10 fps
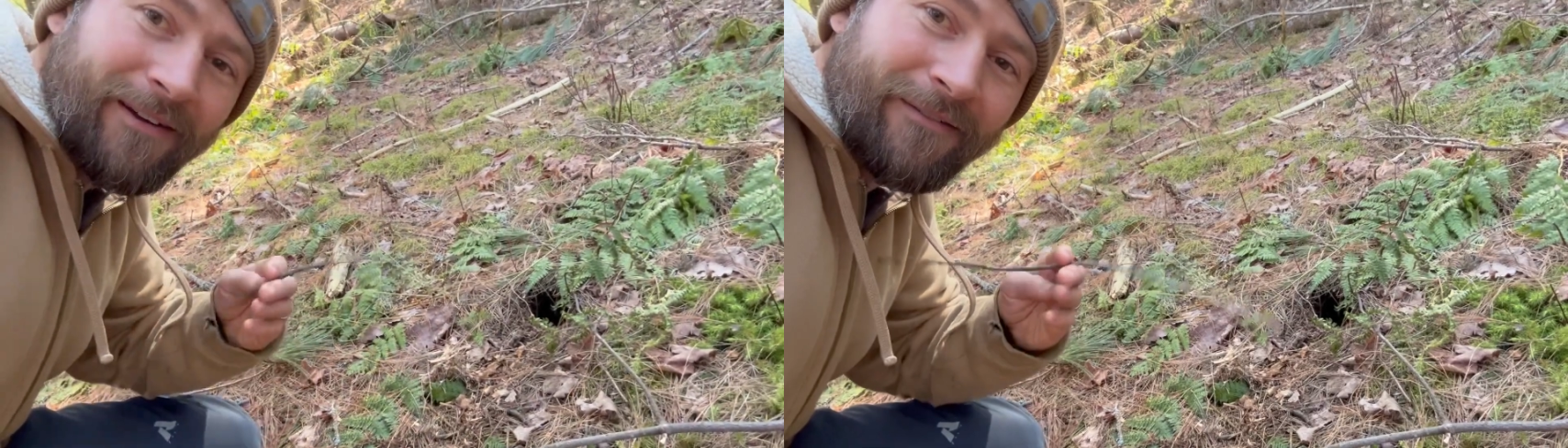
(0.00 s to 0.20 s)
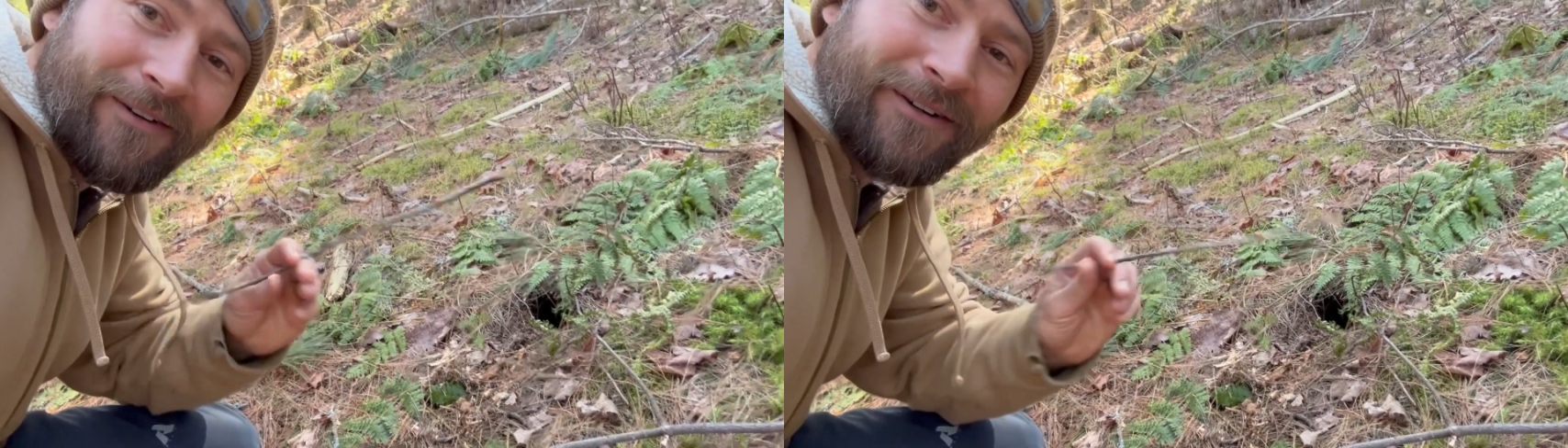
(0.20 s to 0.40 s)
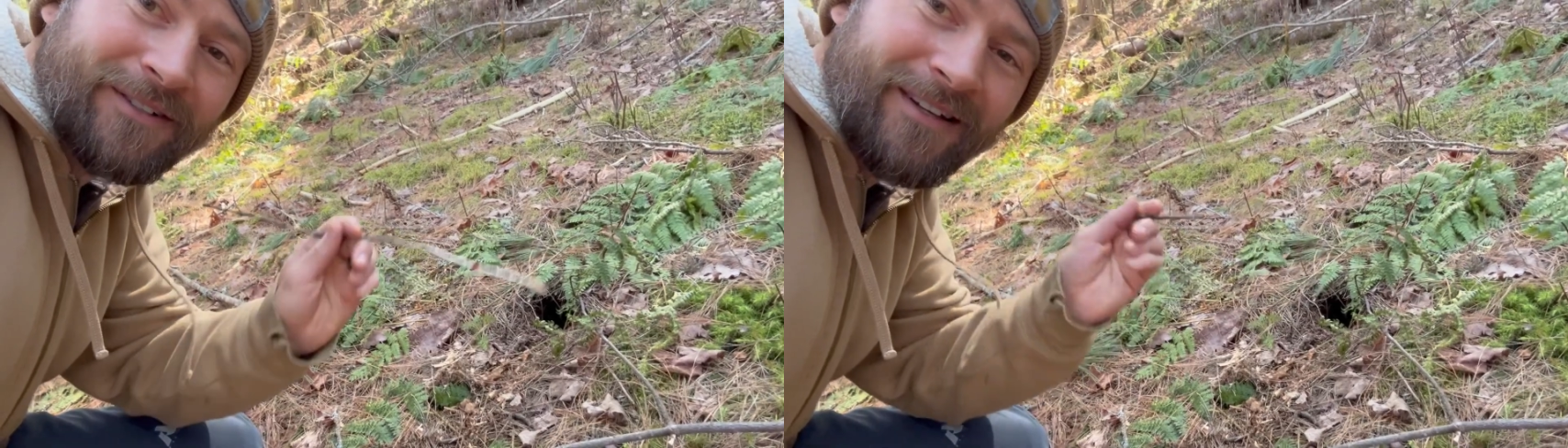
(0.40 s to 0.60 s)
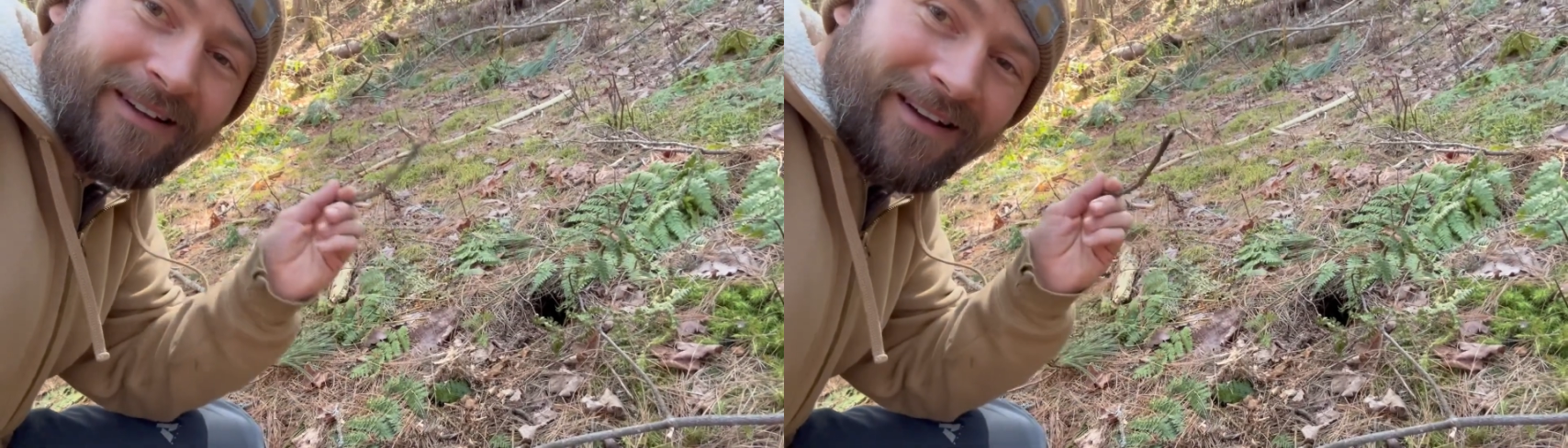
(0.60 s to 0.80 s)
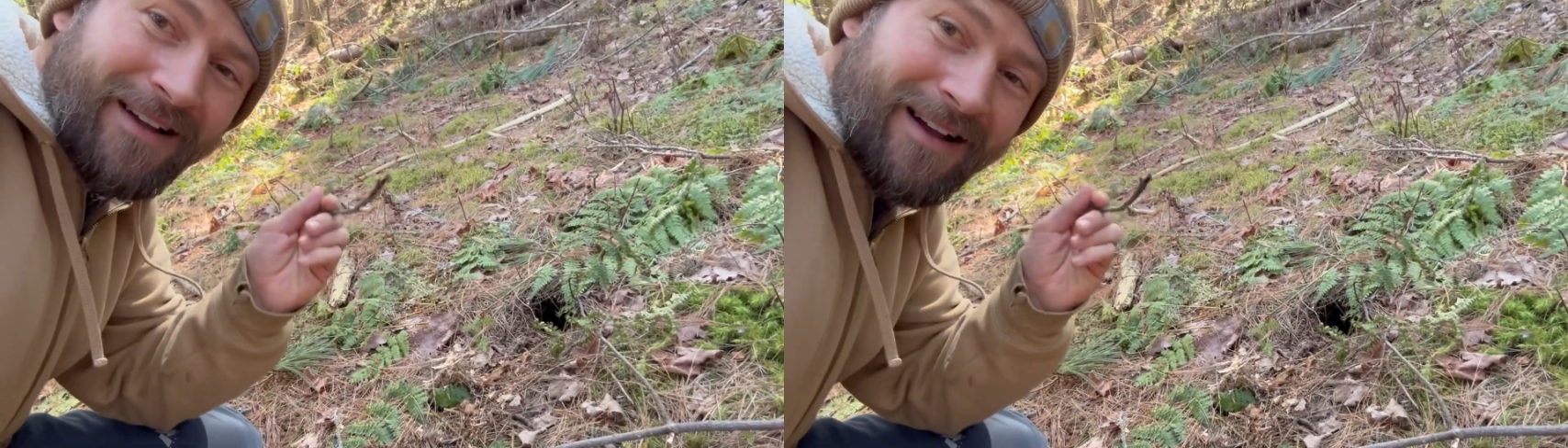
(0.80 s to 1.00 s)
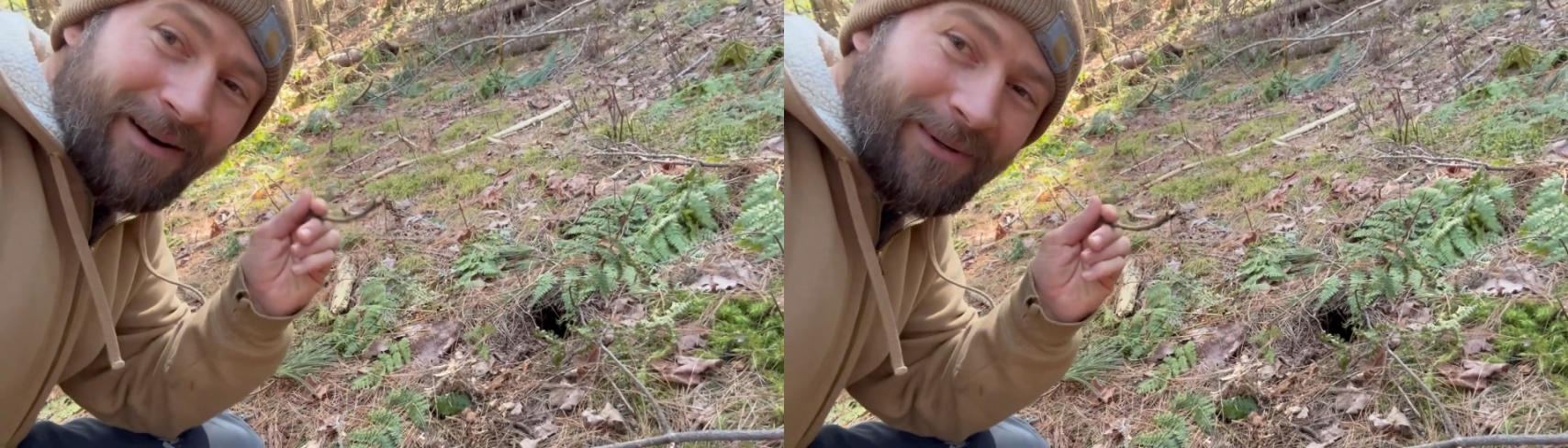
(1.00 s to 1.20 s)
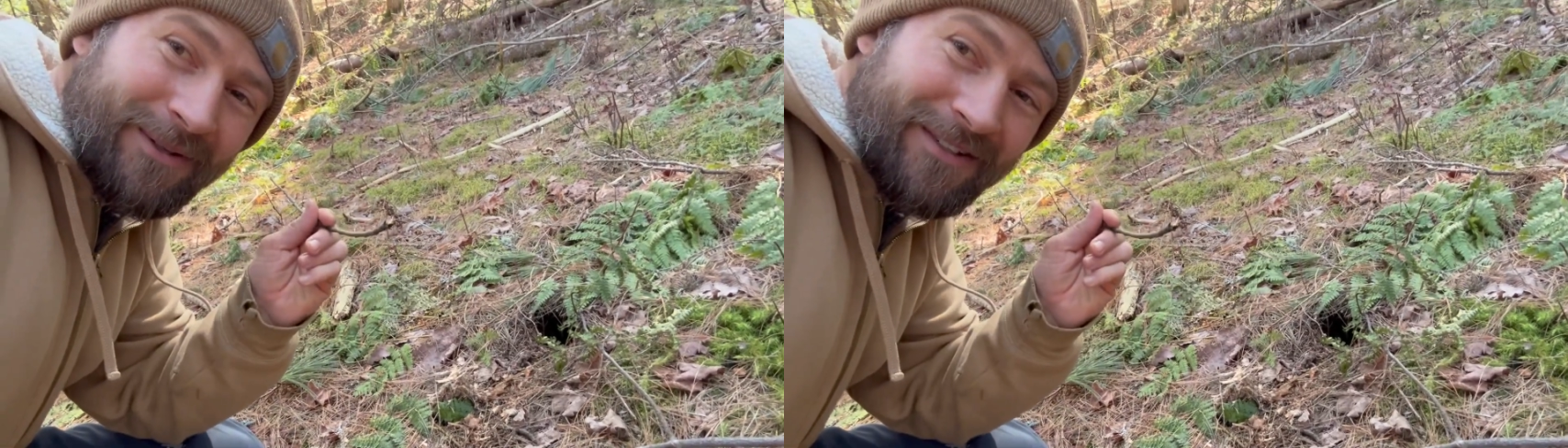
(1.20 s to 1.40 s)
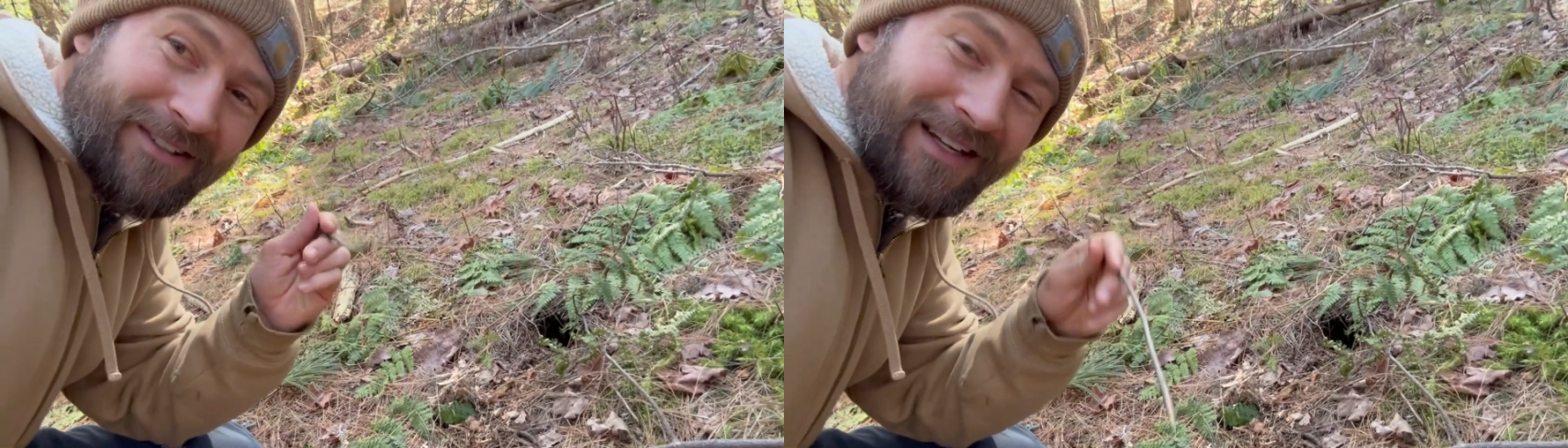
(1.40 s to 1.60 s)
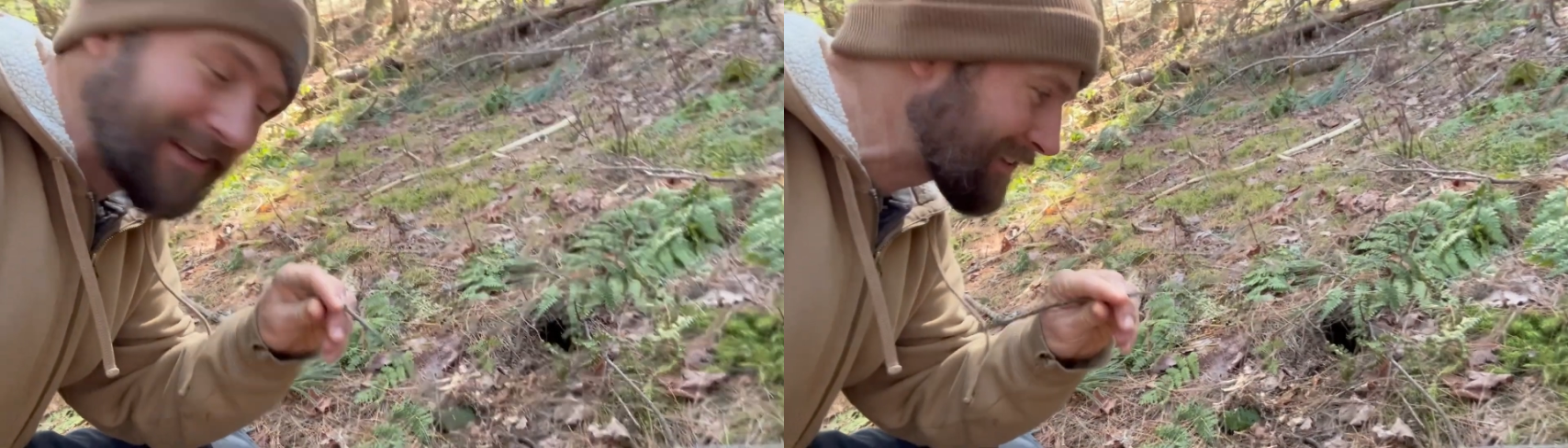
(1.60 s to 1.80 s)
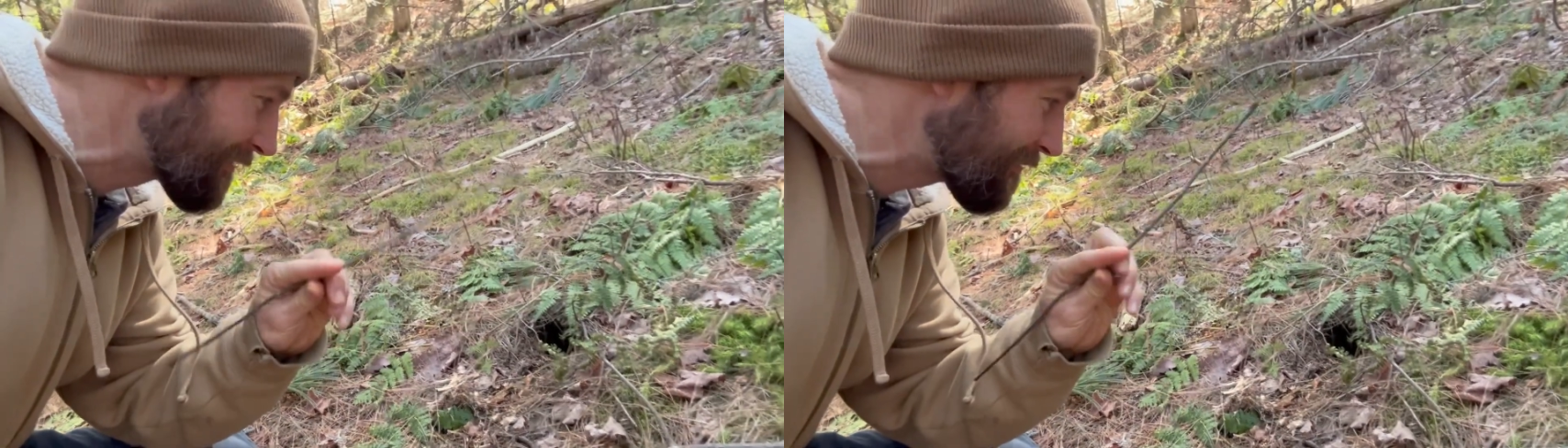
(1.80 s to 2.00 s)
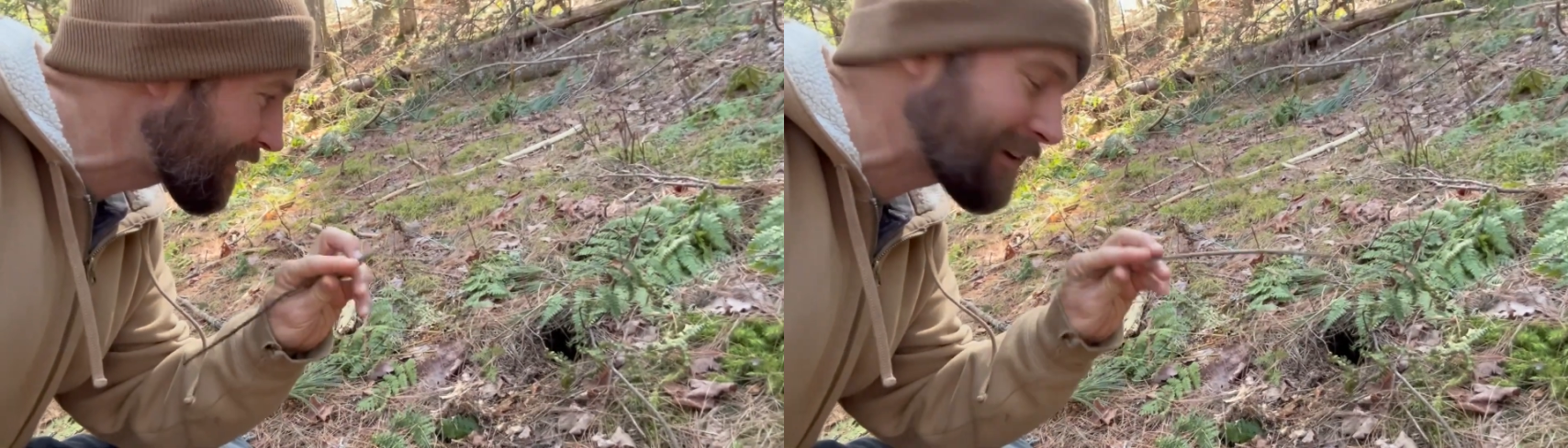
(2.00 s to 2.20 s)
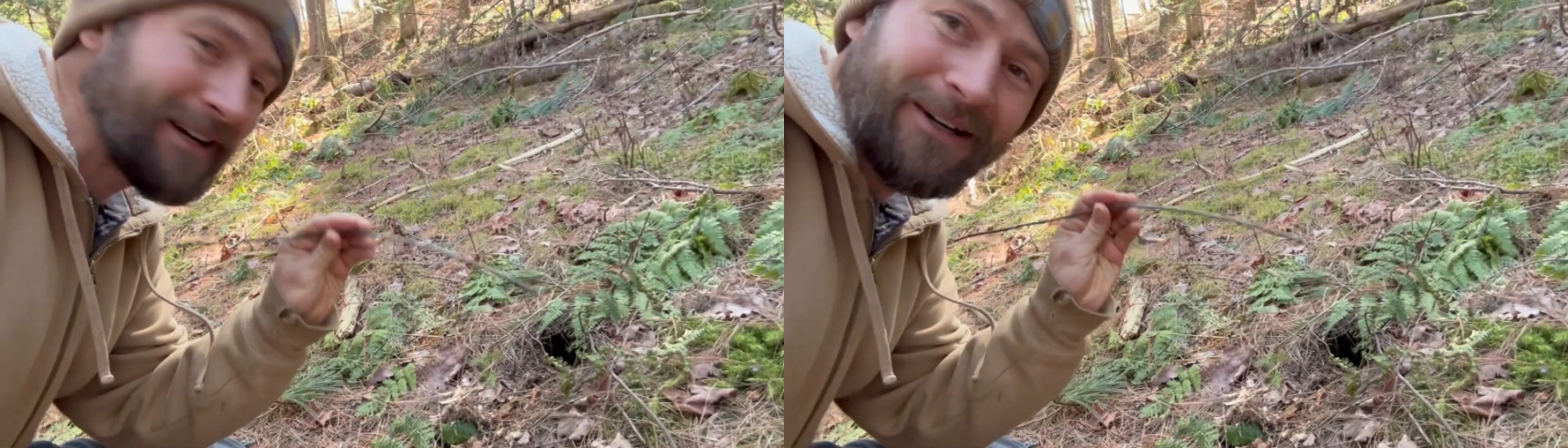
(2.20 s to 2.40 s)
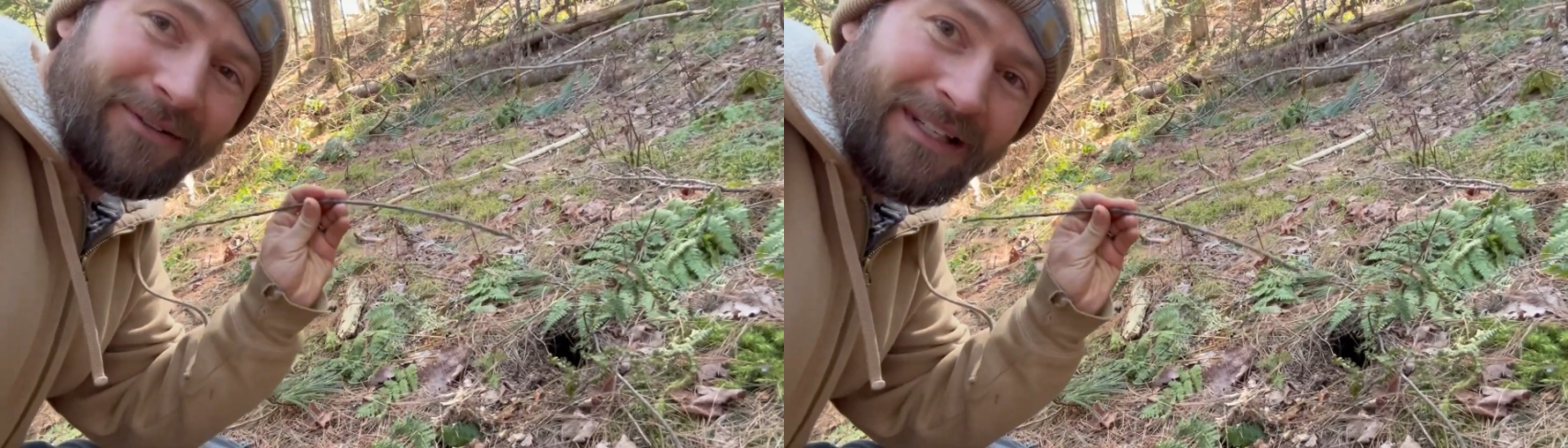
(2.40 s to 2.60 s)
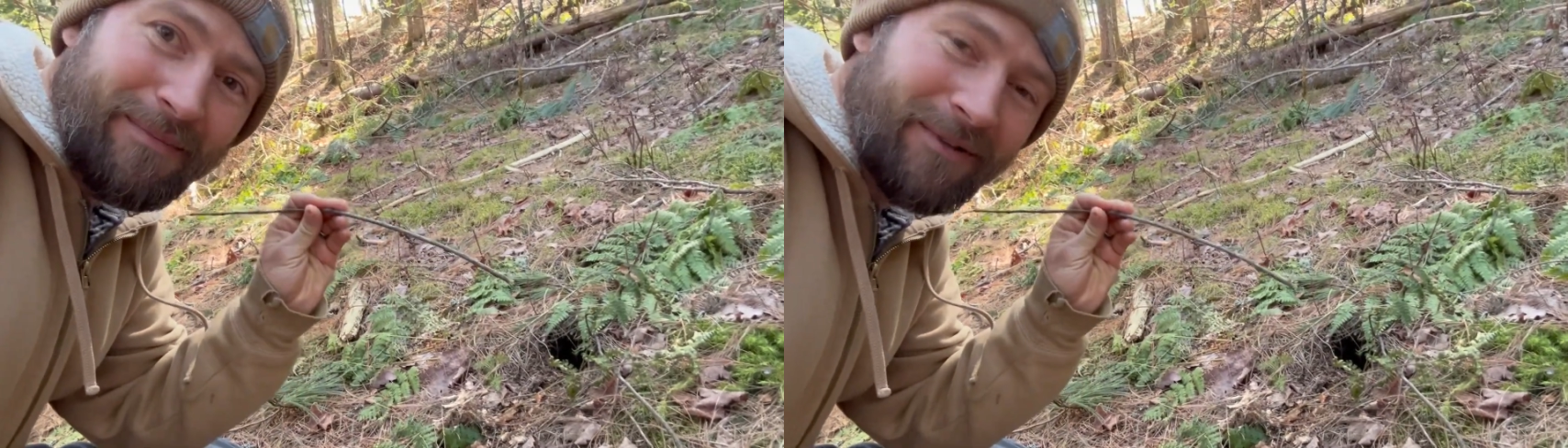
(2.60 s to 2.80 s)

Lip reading: First, I want to use a stick and find out how deep